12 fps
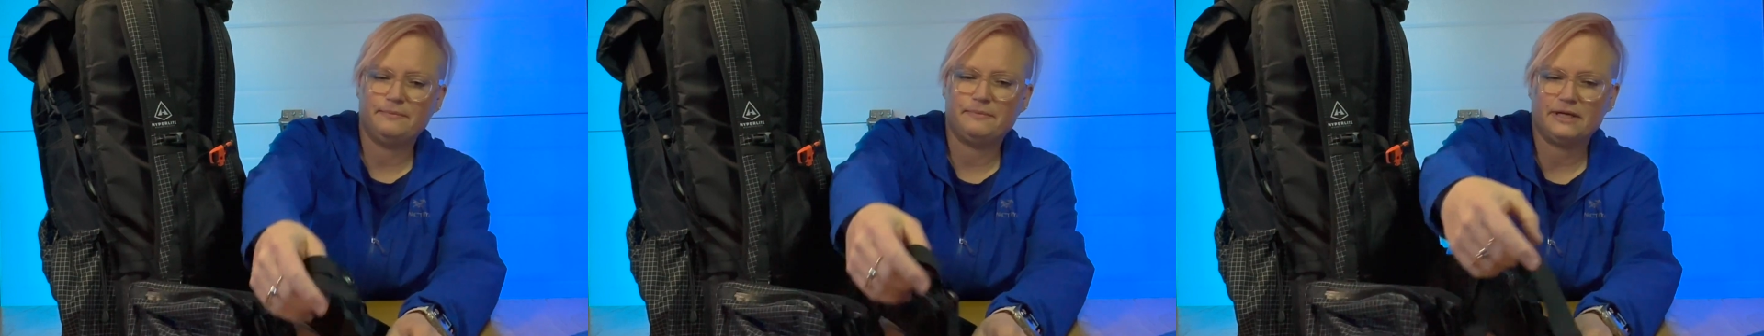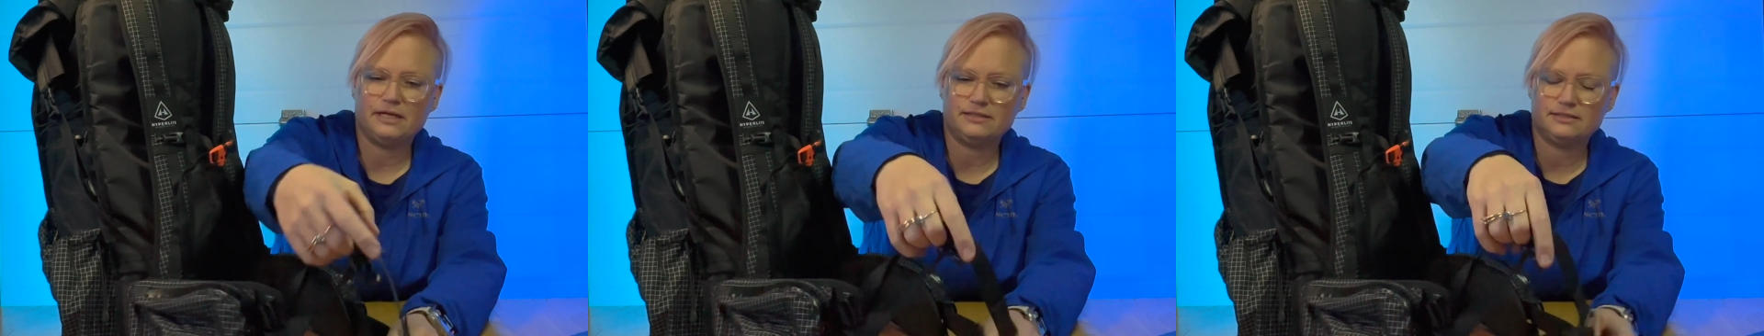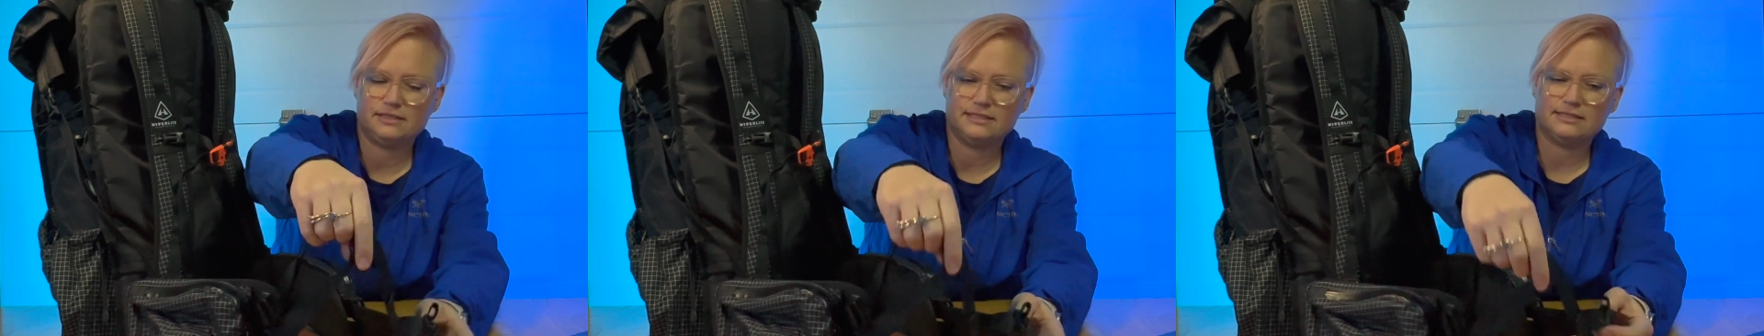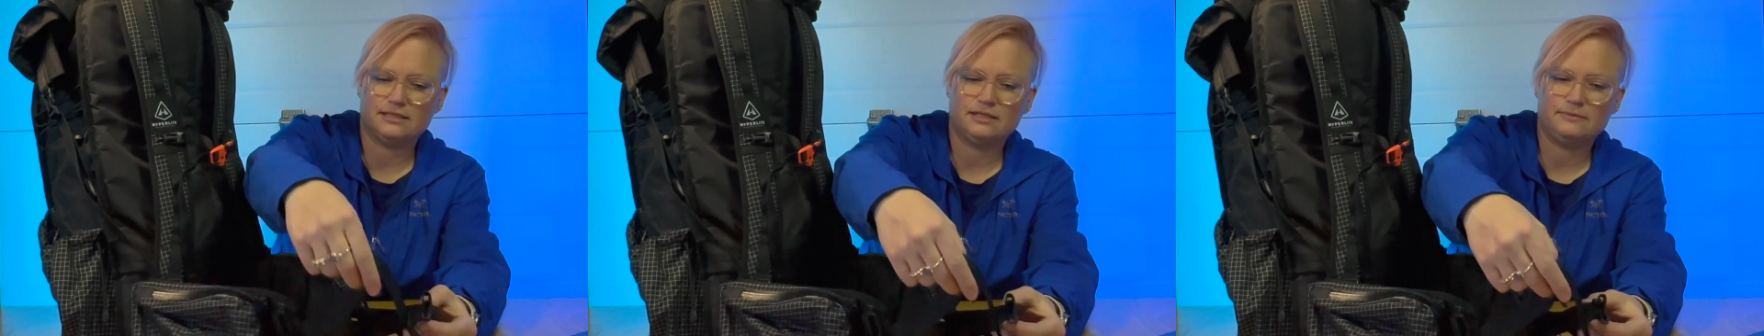belt is
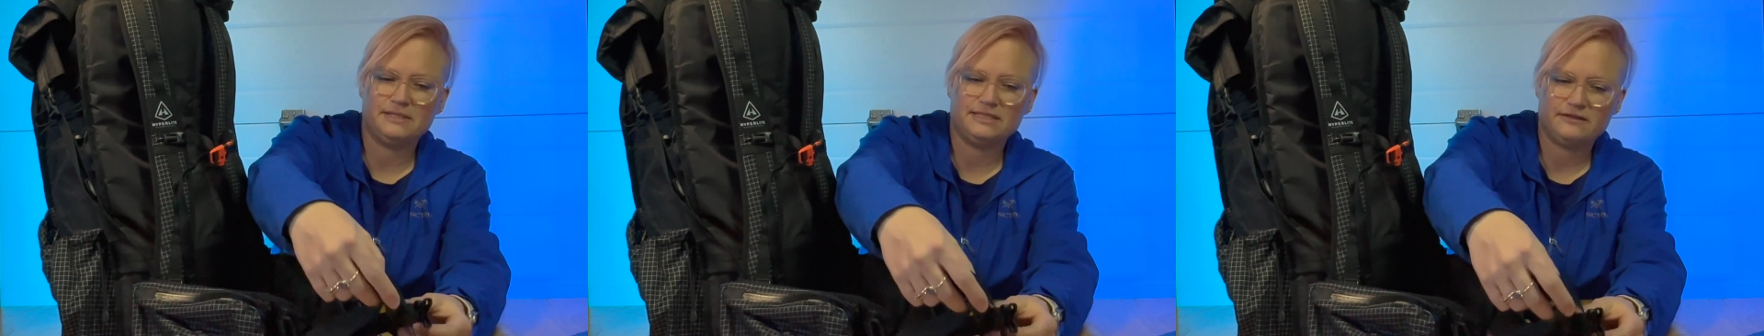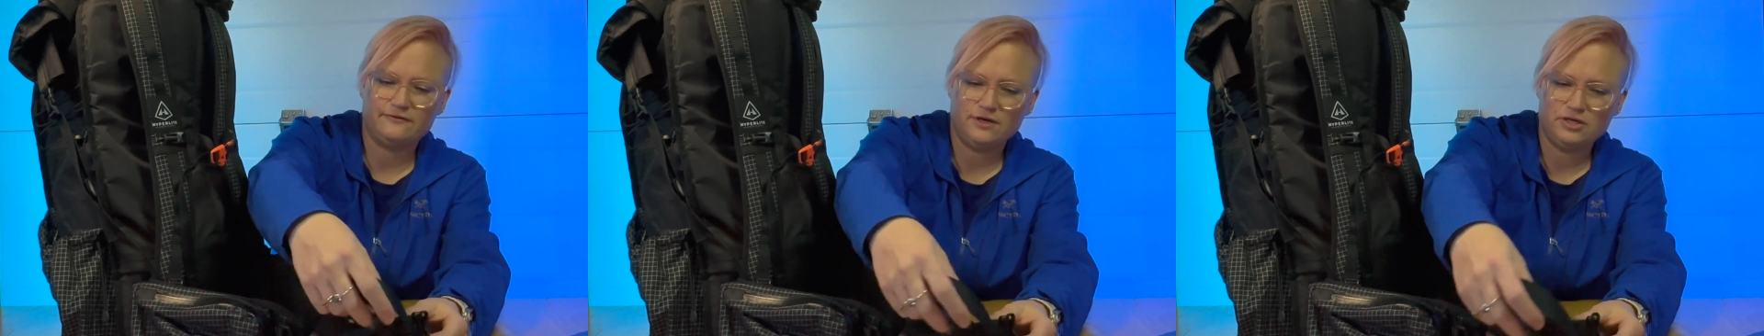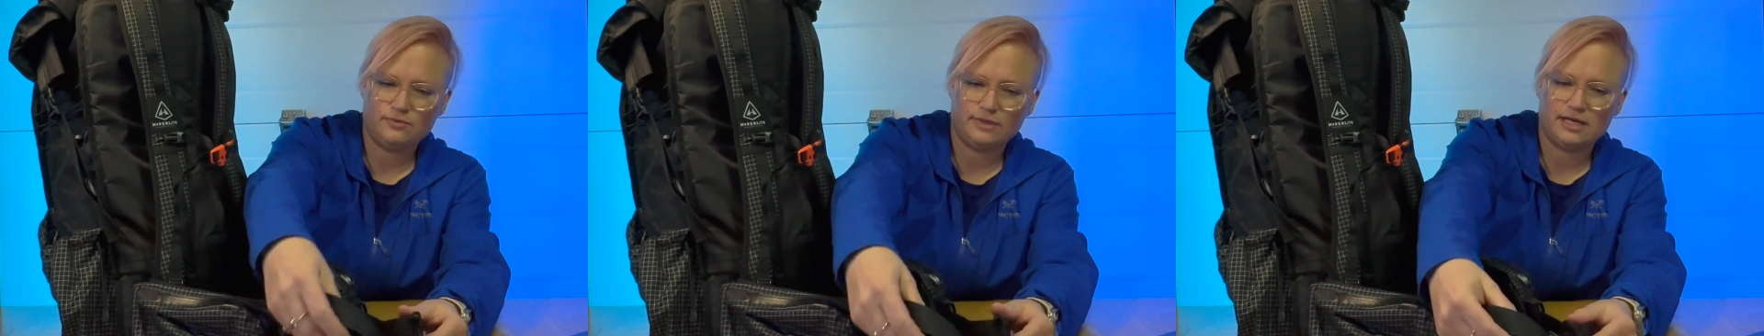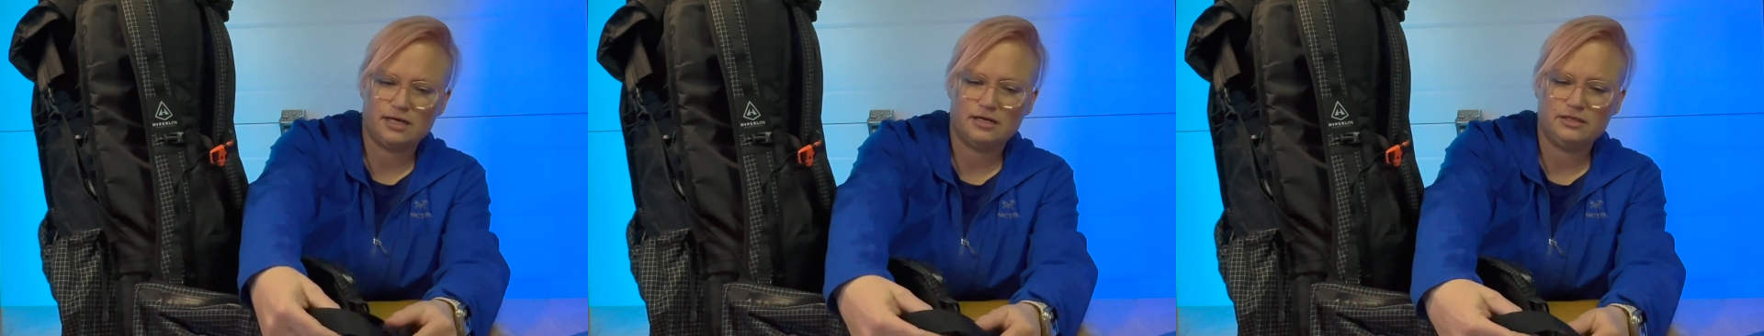a little bit different where